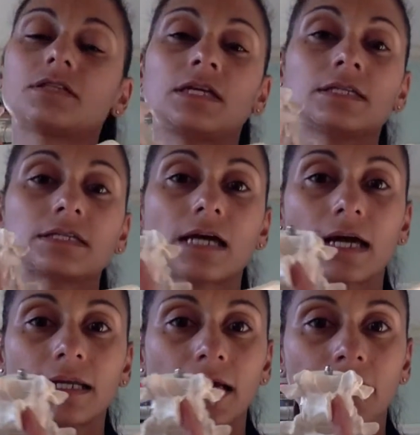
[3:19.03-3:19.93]

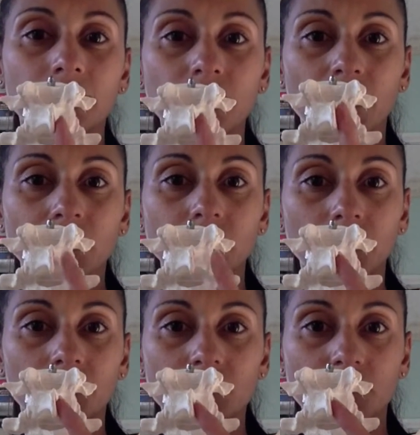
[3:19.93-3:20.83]
inside aspect
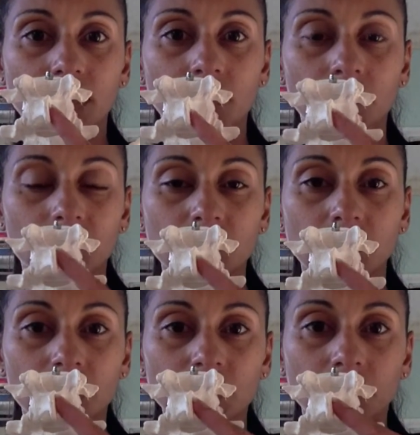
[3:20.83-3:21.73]
of a
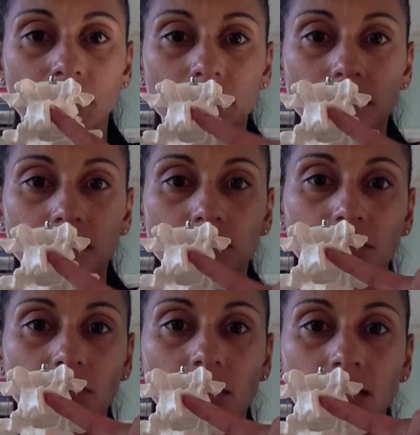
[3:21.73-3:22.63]
spinous process. So
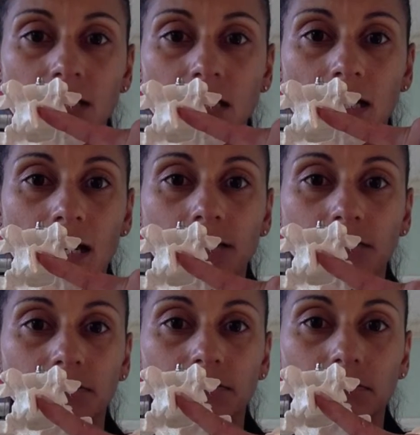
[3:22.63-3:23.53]
they're on a
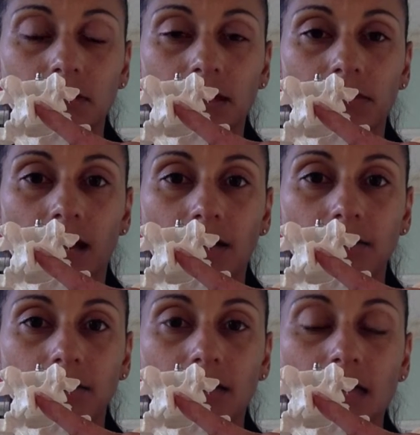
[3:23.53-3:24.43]
diagonal like that.
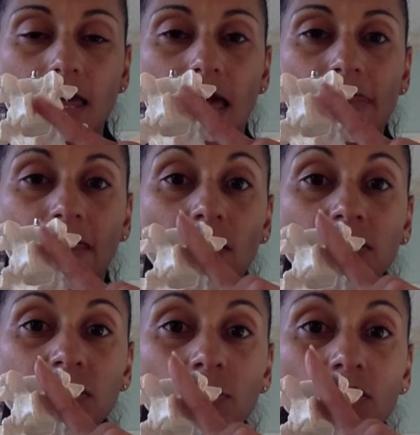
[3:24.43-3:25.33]
And they
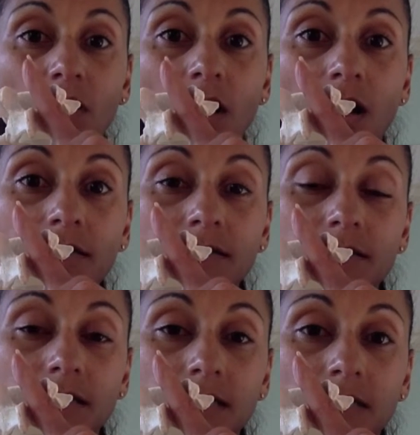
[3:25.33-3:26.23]

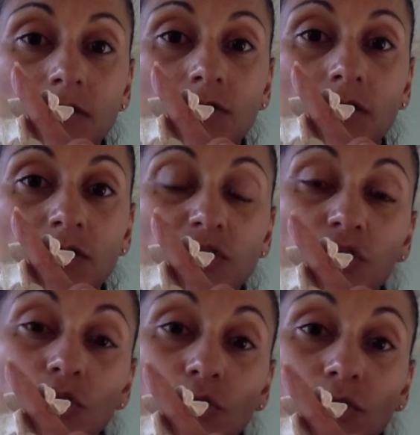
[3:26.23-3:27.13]
tend to cross
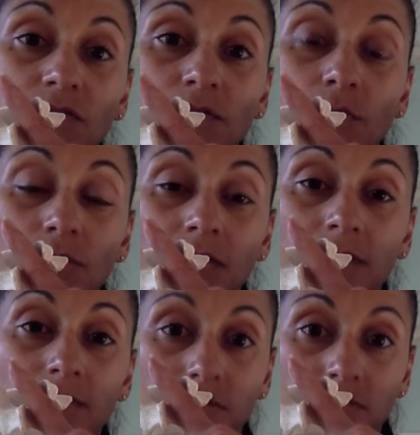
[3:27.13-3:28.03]
2 to 4
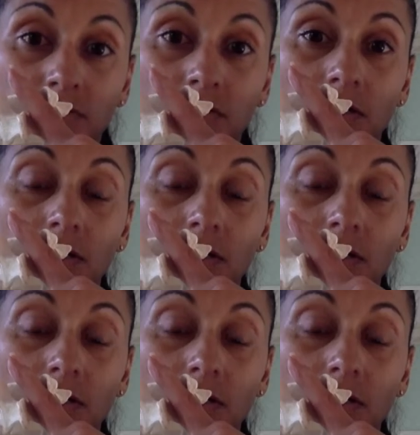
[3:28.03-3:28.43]
levels.